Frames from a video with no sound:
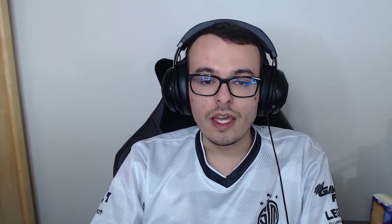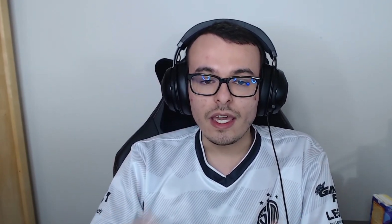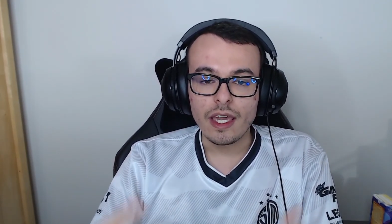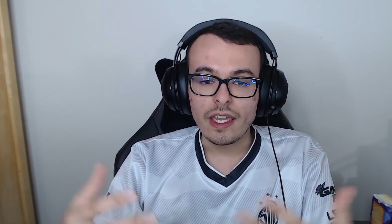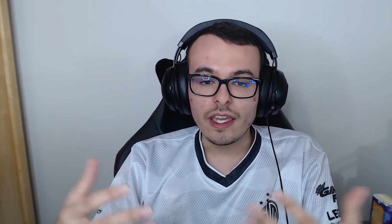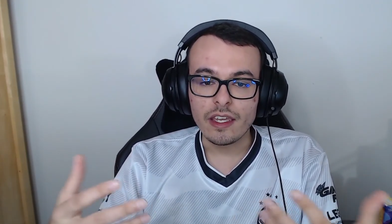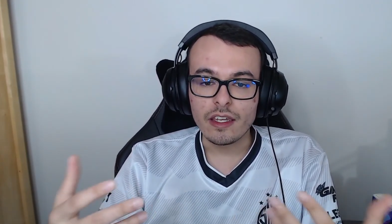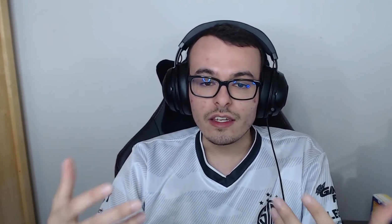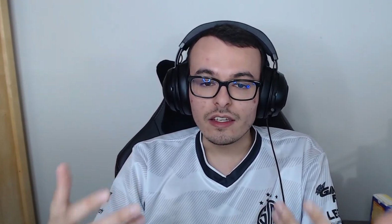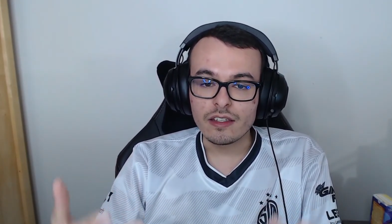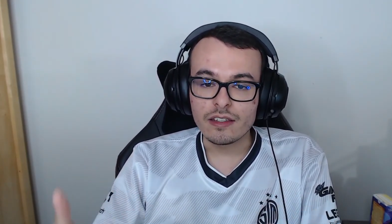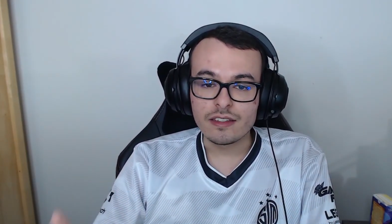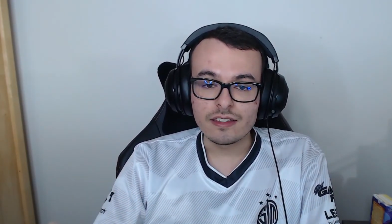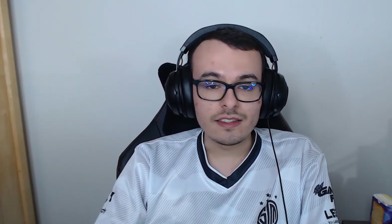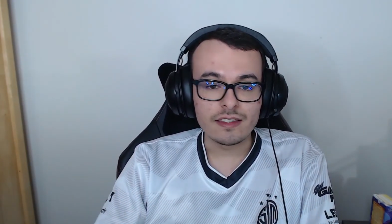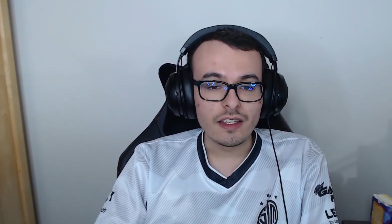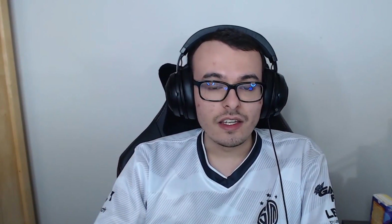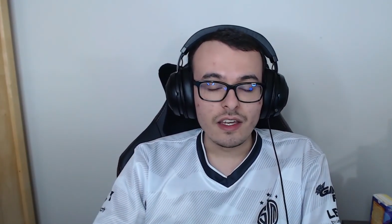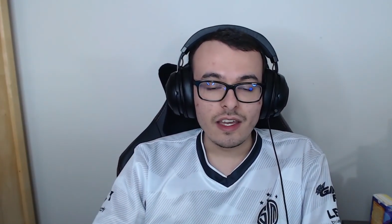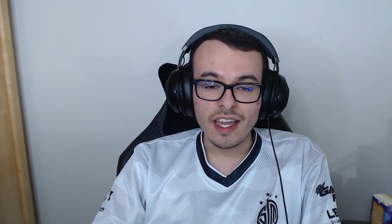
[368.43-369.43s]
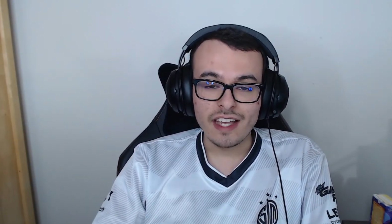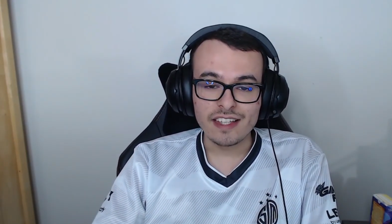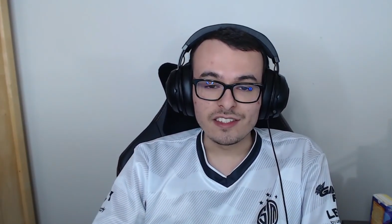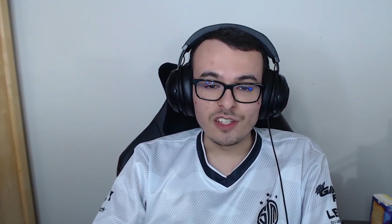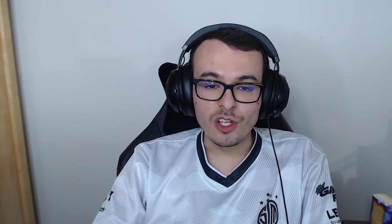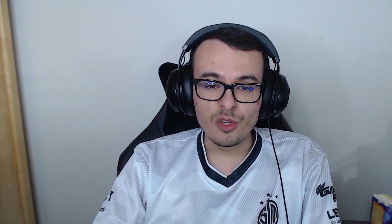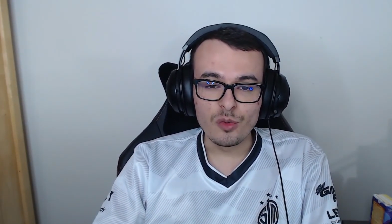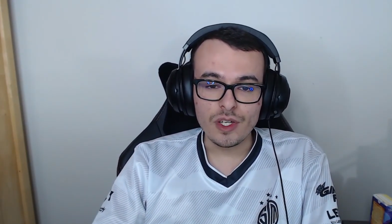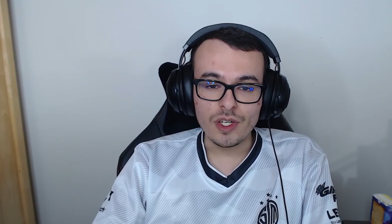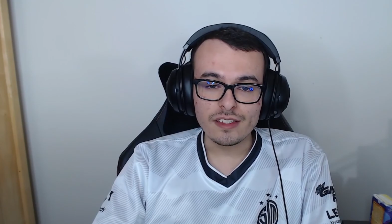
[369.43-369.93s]
and as
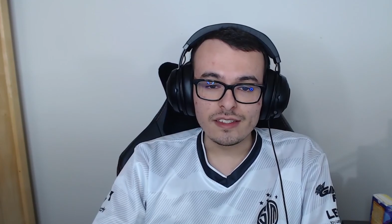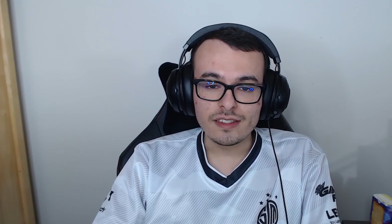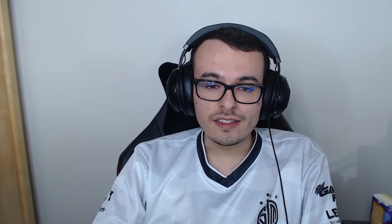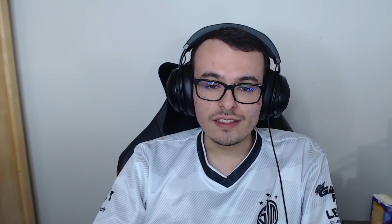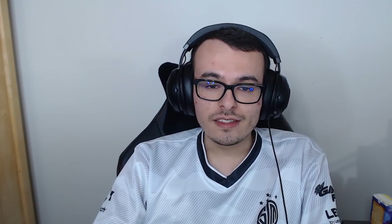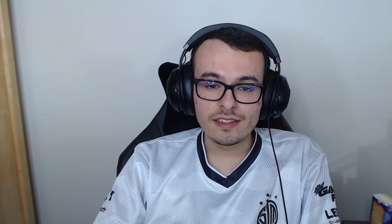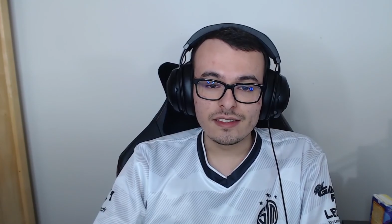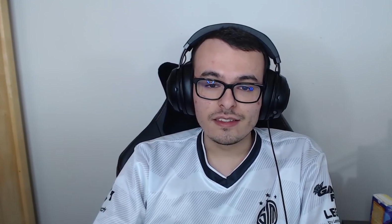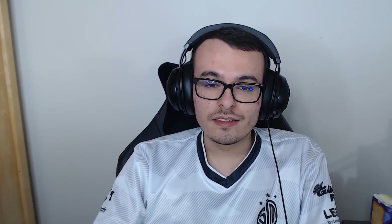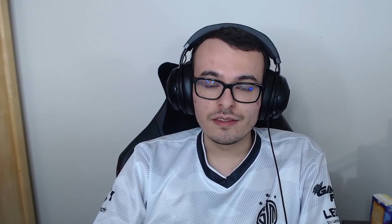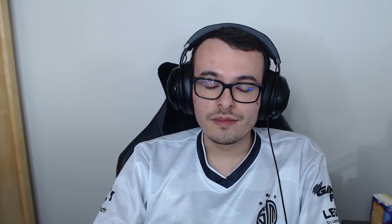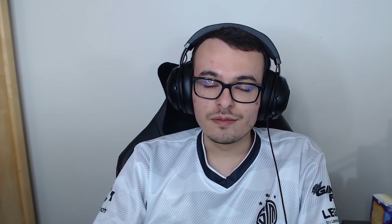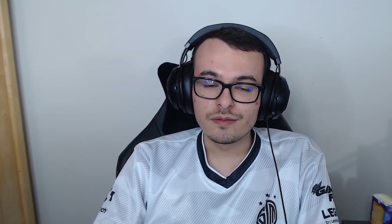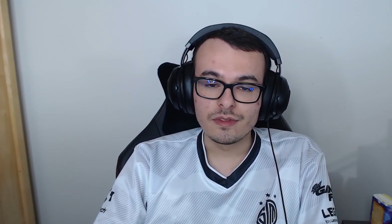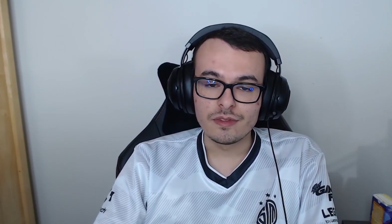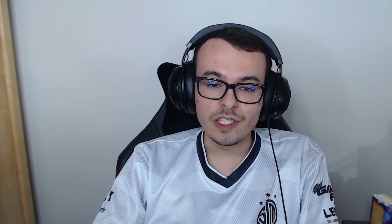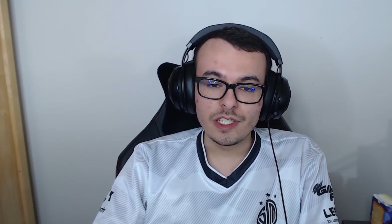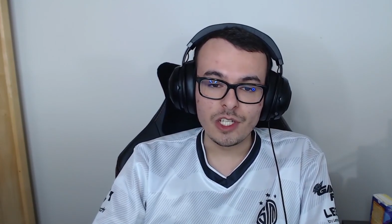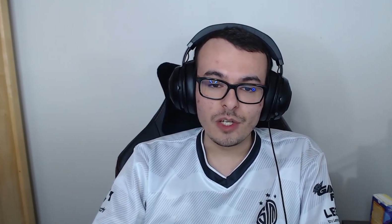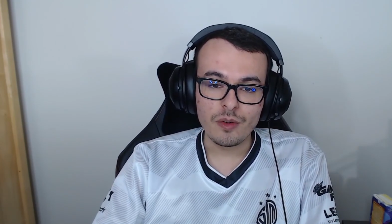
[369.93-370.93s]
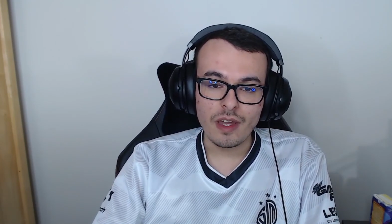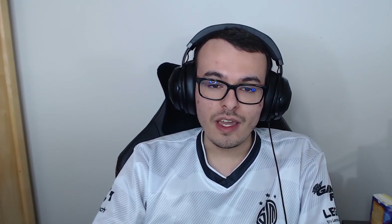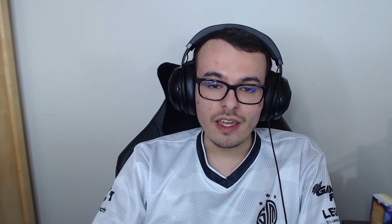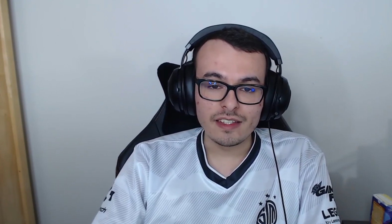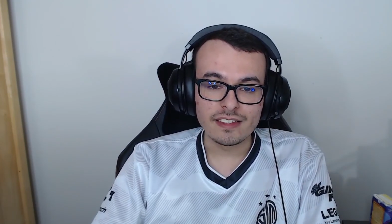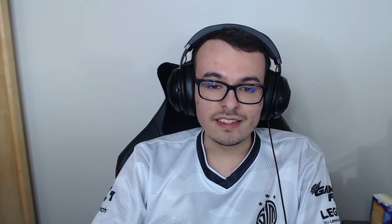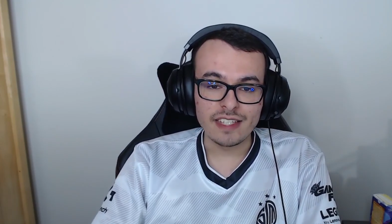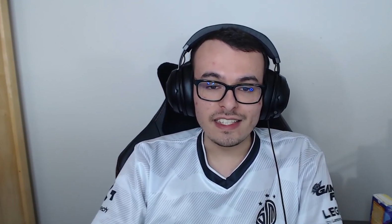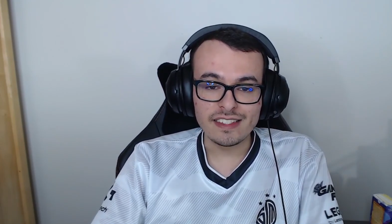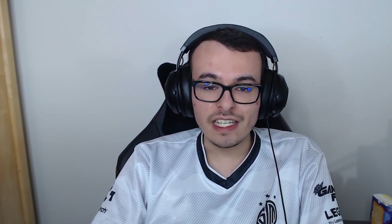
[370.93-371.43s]
always, you know,
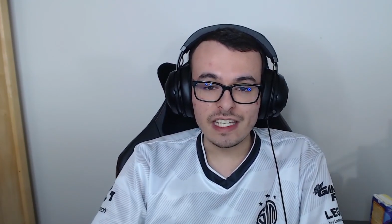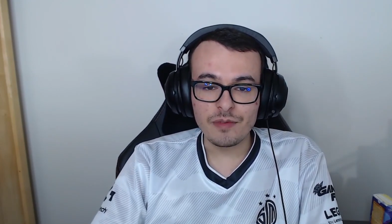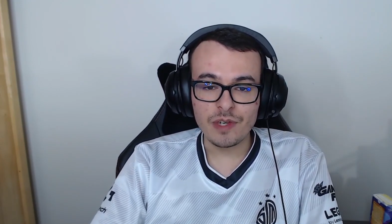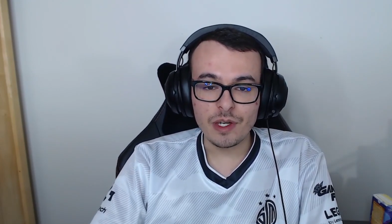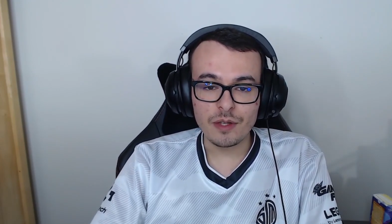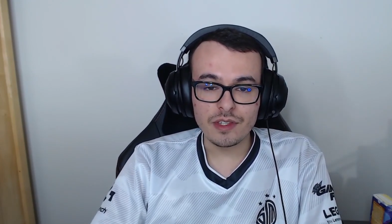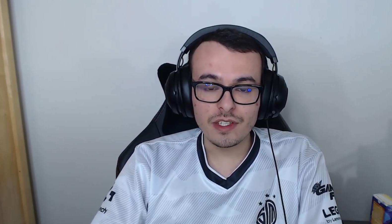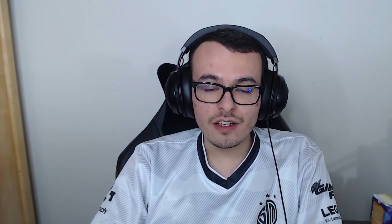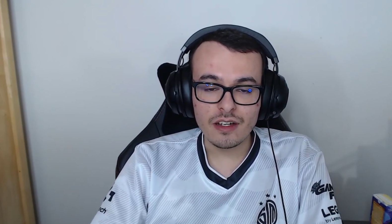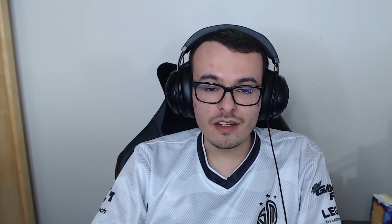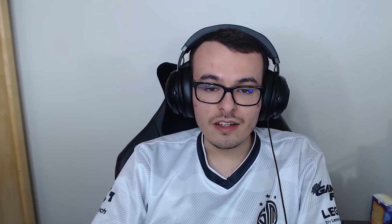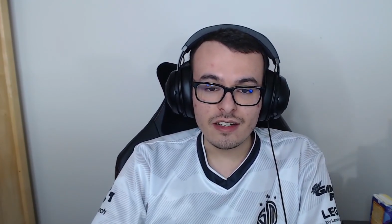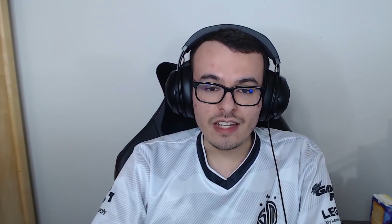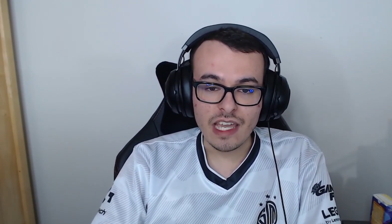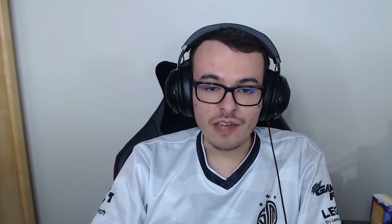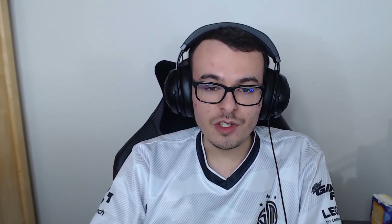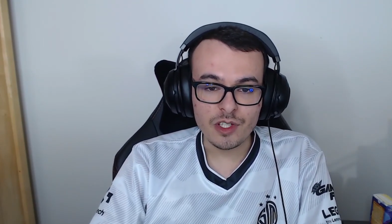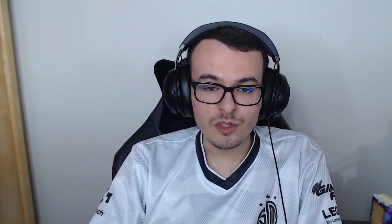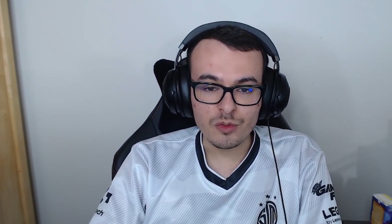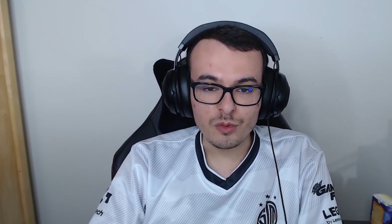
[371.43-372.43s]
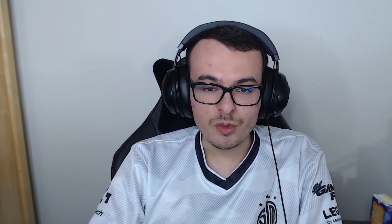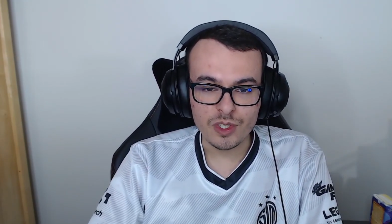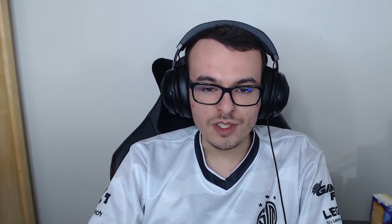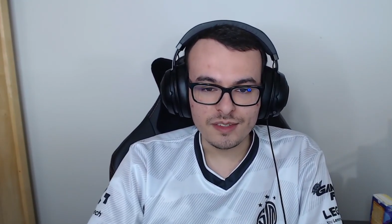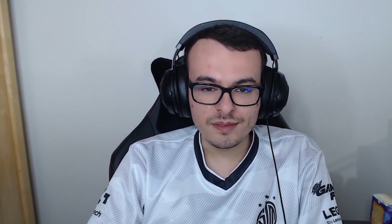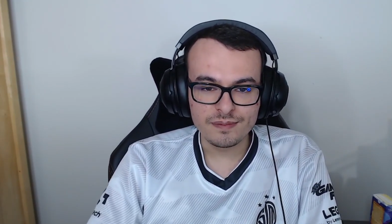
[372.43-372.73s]
stay safe out there and have a good one.